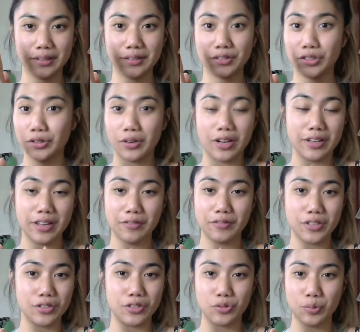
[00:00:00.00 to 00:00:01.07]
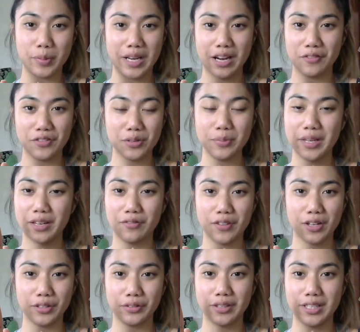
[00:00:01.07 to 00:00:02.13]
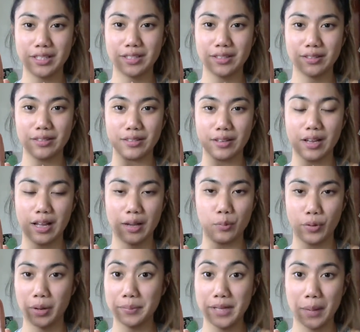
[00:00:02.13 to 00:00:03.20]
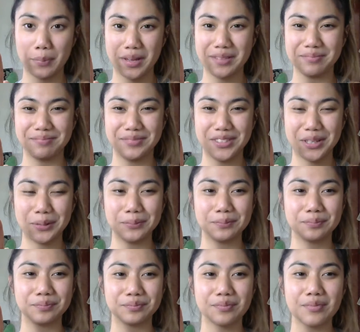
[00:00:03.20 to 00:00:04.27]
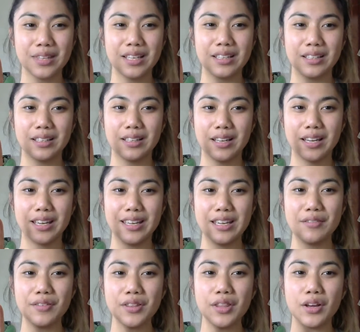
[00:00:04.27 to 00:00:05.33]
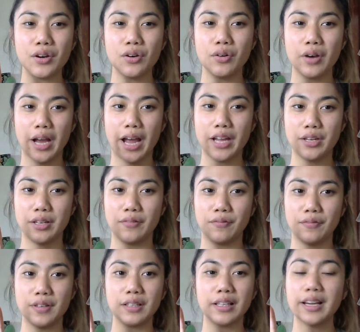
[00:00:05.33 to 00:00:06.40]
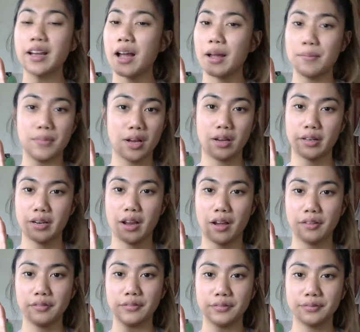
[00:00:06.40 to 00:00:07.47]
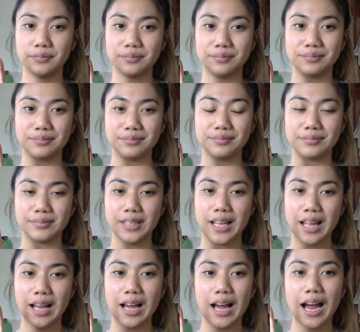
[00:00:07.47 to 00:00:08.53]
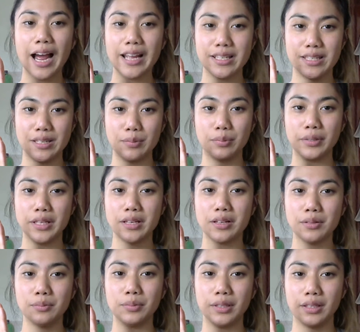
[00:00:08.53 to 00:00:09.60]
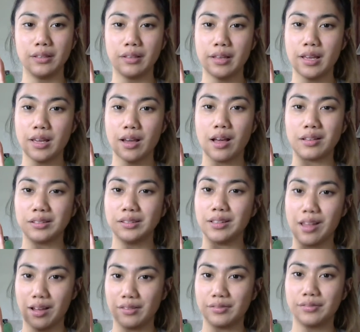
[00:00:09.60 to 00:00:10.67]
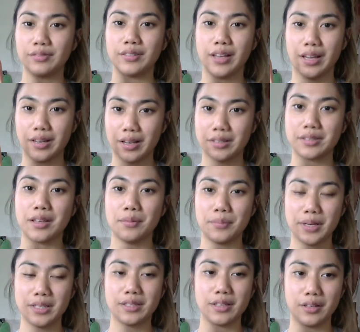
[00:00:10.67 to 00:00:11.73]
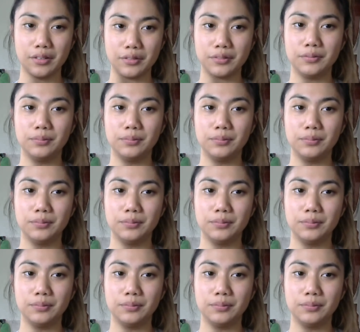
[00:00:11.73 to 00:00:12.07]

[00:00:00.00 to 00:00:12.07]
So all you have to do is repeat after me and follow these where I'm tapping. So even though I feel like I'm not enough, I deeply and completely love and accept myself.